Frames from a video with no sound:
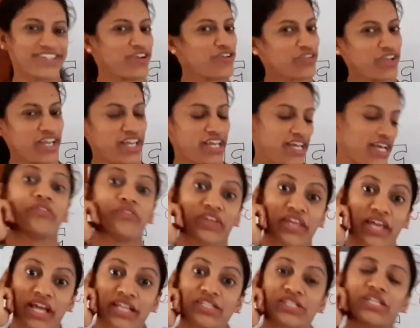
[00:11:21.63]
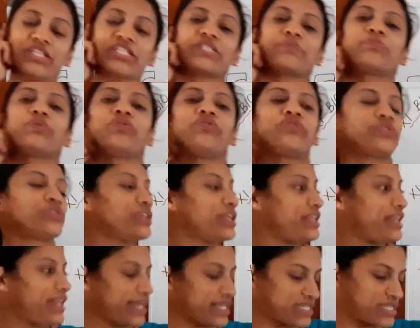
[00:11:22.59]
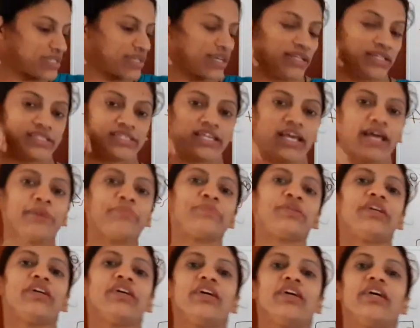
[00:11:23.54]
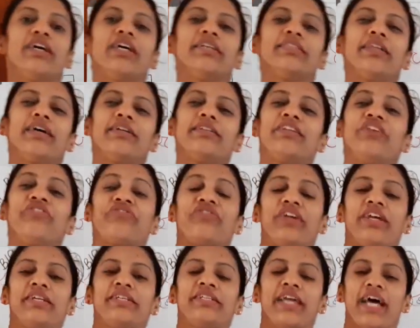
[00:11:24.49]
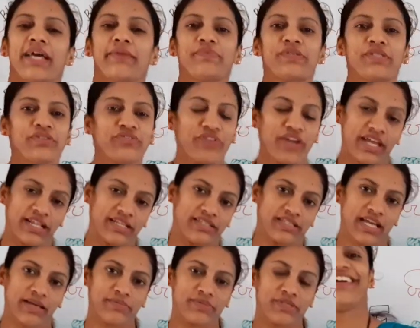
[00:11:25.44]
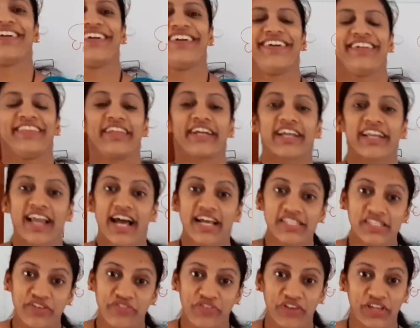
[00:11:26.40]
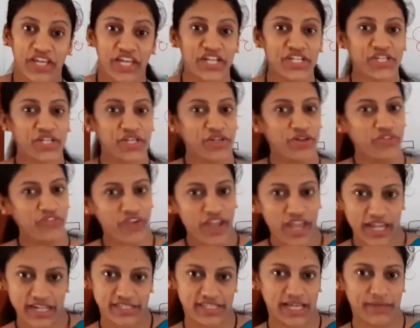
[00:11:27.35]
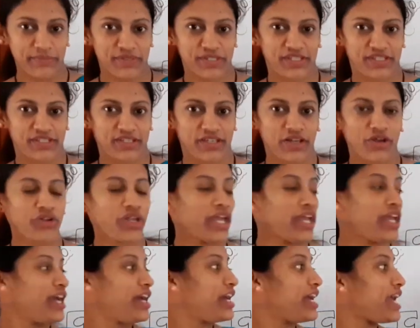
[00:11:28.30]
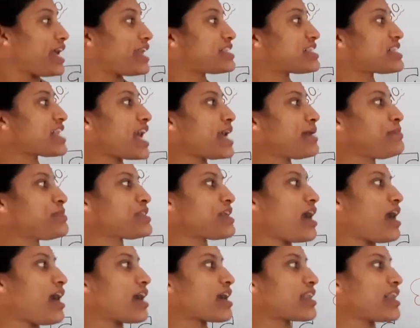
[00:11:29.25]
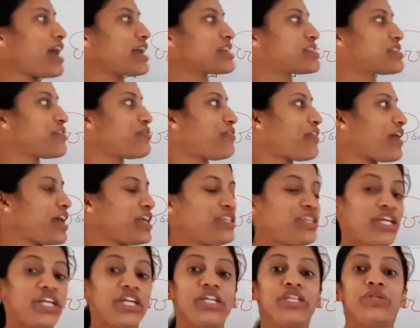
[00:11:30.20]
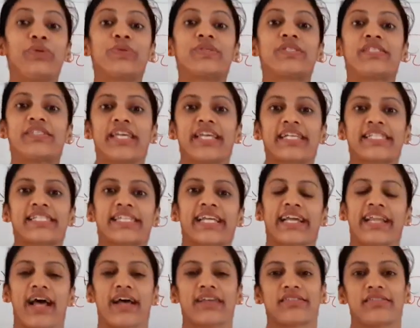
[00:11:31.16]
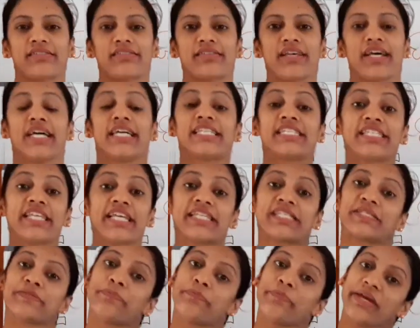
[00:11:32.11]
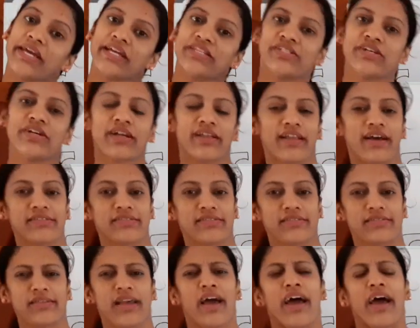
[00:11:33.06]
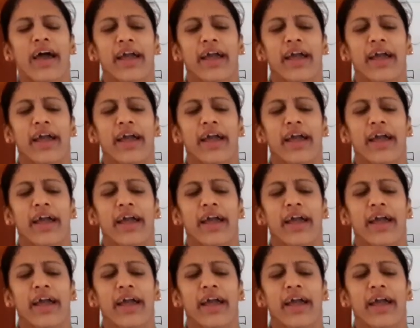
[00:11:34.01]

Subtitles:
Okay, we can just move to the next concept. The different types of enzymes. The classification of enzymes. Okay, enzymes are classified into 6 classes, 6 major classes.